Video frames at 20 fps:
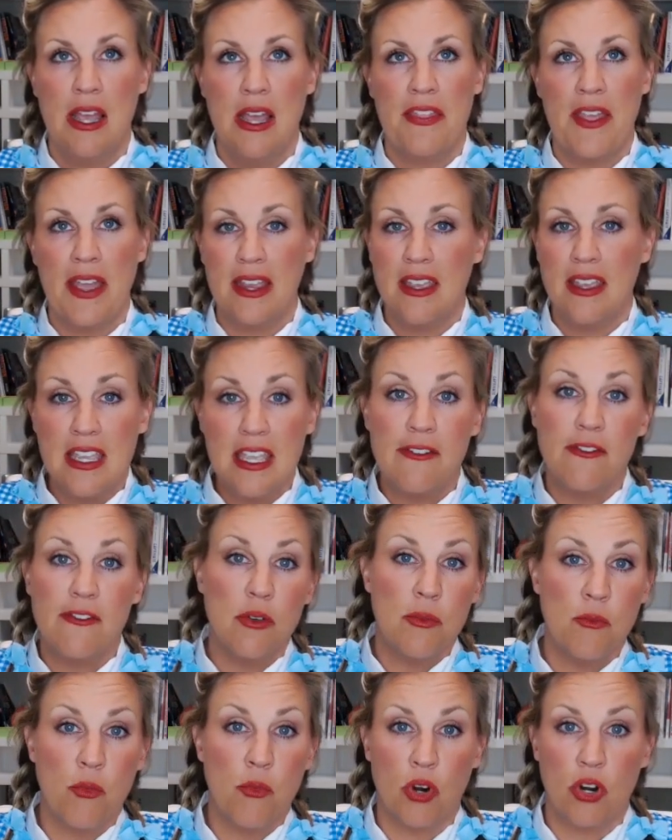that can give
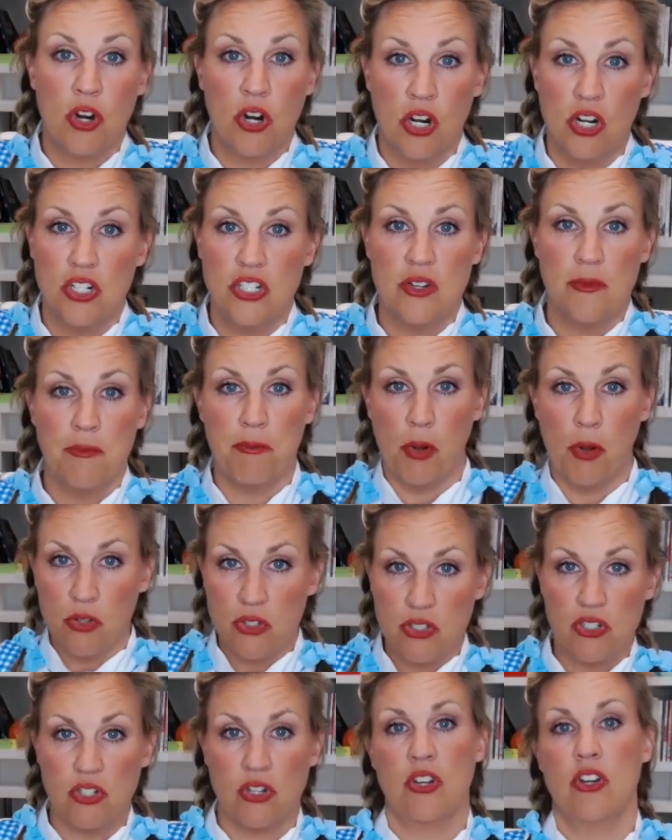you more courage and
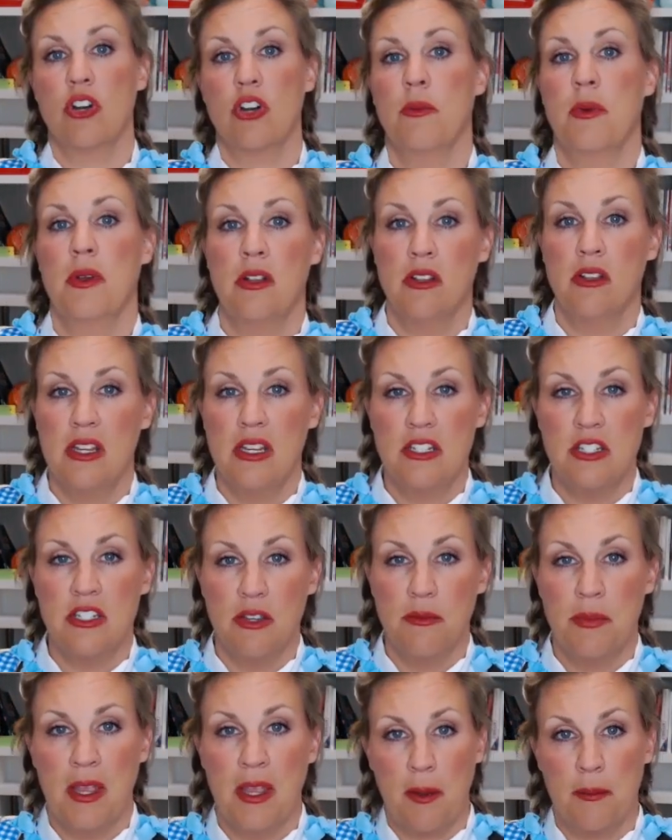bolster your ability to
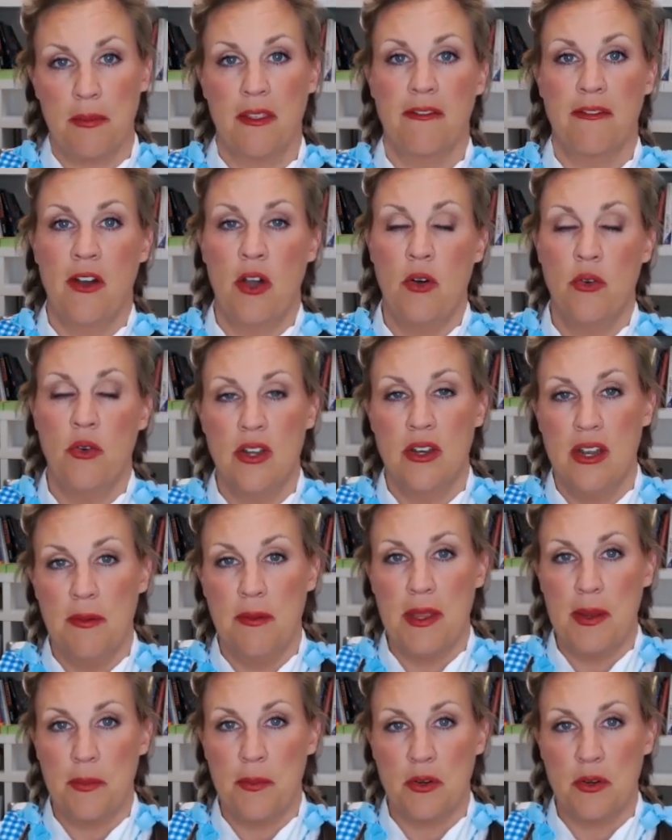pick up the phone and, and be